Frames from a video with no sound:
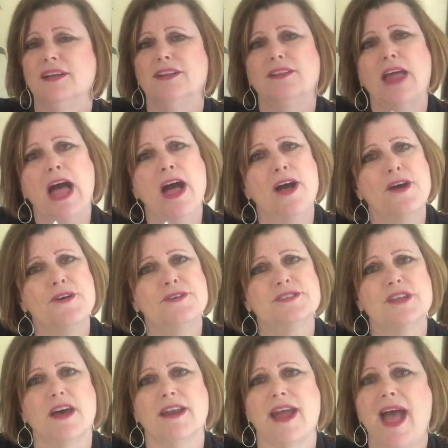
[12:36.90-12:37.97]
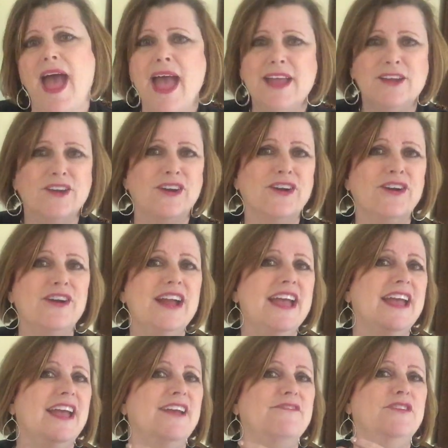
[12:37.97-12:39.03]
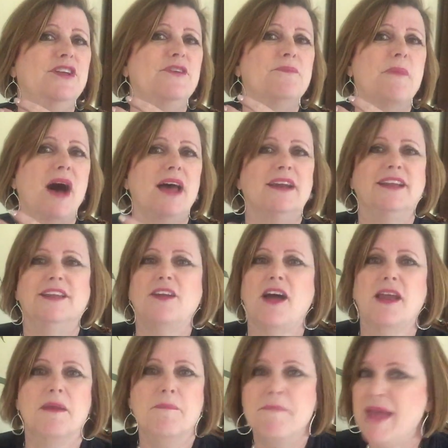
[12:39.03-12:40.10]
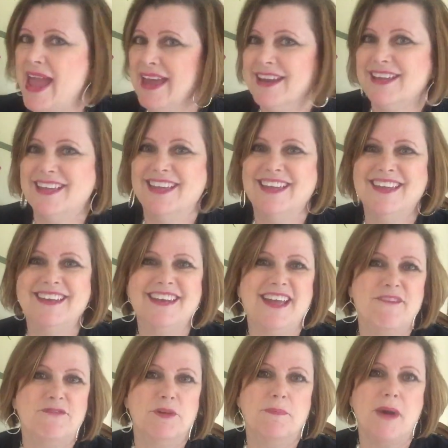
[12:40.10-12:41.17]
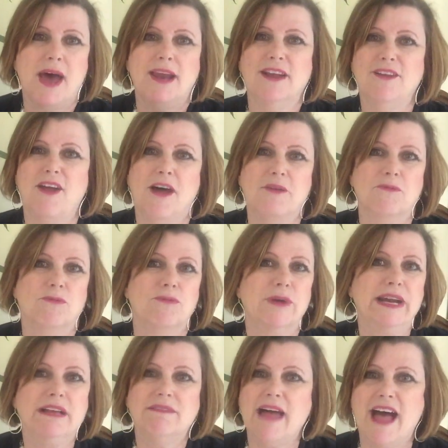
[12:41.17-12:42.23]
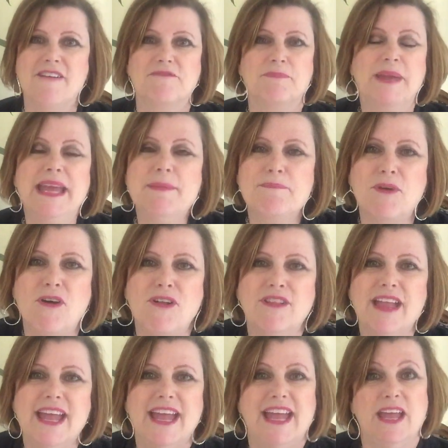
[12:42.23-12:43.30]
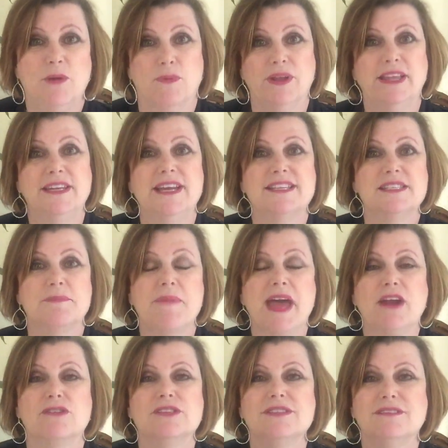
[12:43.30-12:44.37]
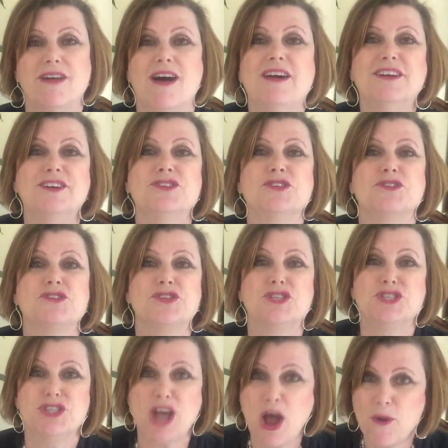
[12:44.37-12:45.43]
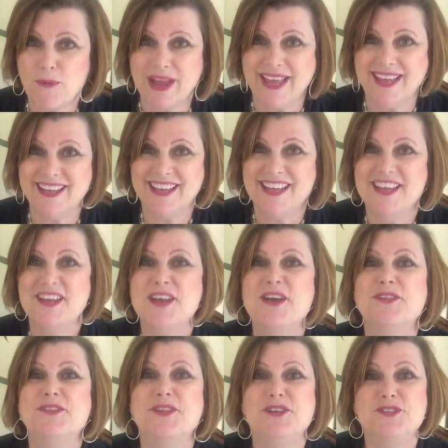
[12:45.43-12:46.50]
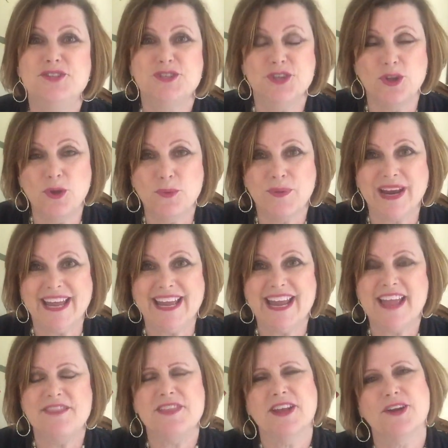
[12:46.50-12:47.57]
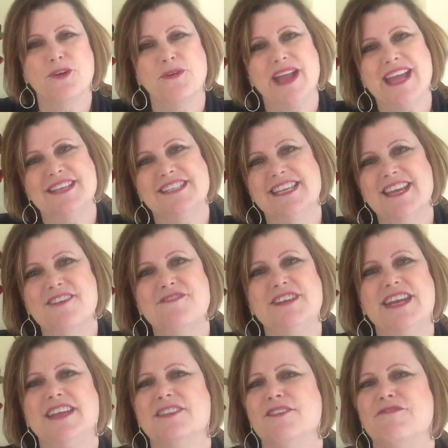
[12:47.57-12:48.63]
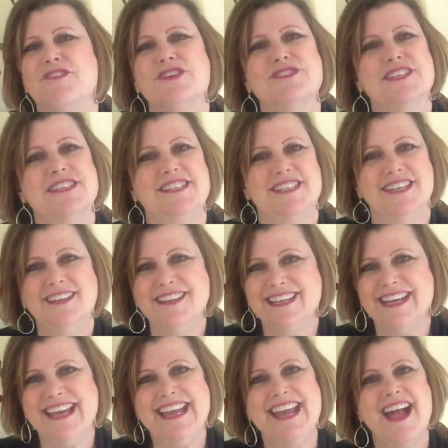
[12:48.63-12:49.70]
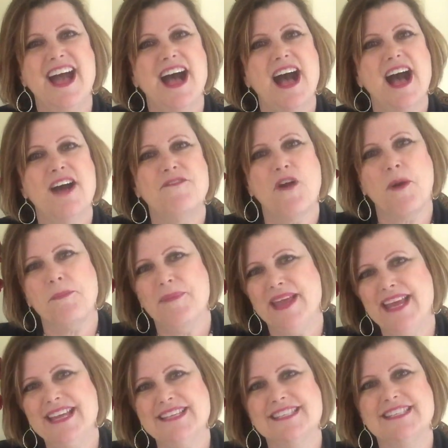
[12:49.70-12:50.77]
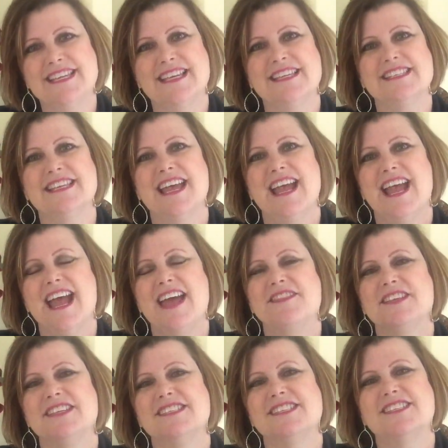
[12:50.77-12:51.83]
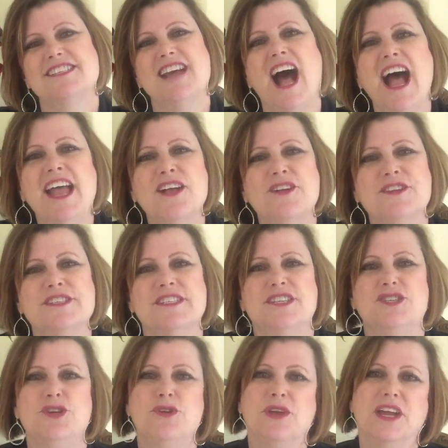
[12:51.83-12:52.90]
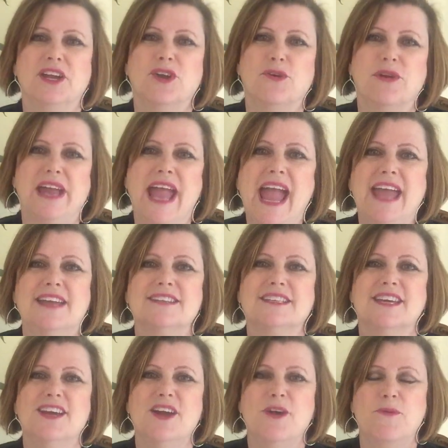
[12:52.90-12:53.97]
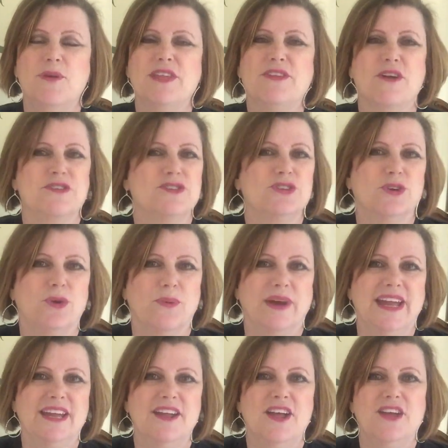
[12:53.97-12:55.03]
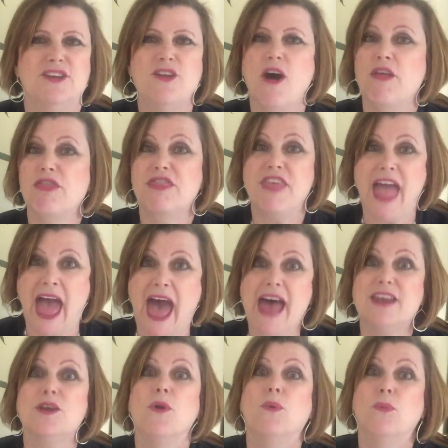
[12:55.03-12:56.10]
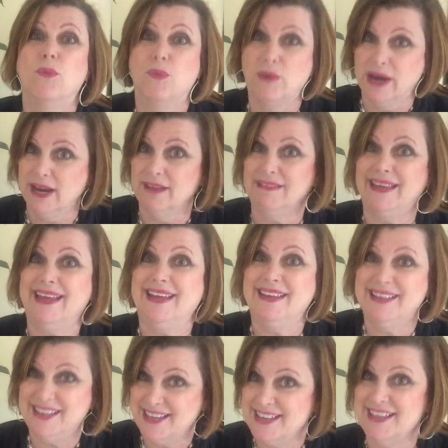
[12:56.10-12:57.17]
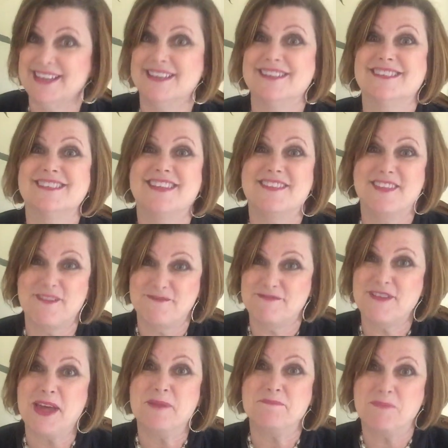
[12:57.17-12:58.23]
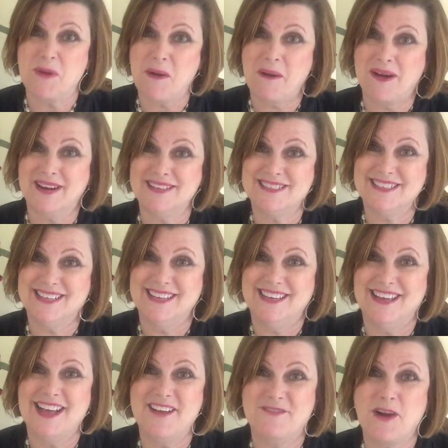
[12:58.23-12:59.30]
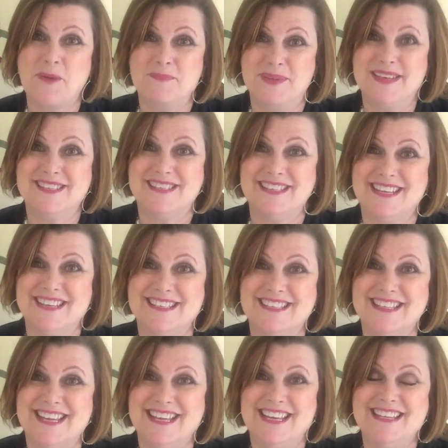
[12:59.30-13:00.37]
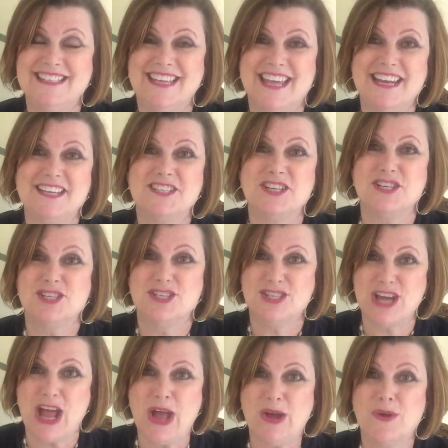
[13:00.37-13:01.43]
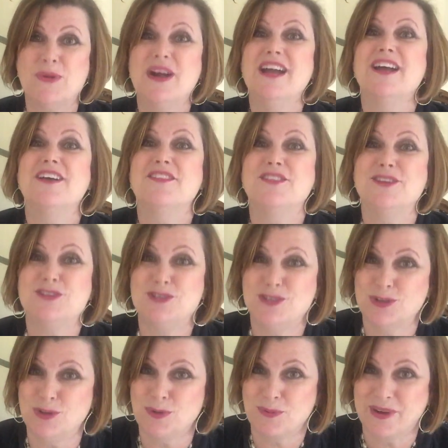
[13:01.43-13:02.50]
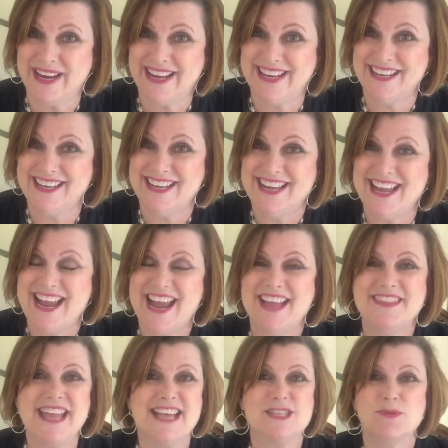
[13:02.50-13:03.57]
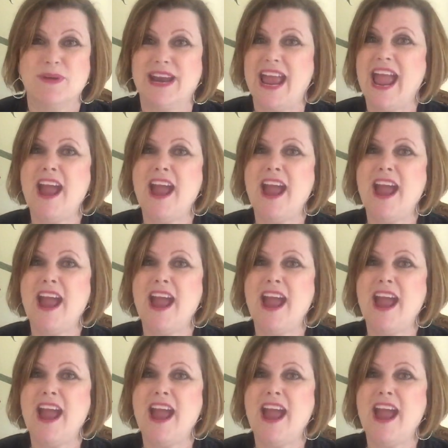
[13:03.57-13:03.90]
clothes, on a hanger, if you model it on a mannequin, if you model it on real live people, it really doesn't matter as long as you're showing the jewelry and the creativity and the versatility of our pieces and the styles that you can create with our jewelry. Y'all, that really is the fun part of our business, is getting to show the jewelry. And that's what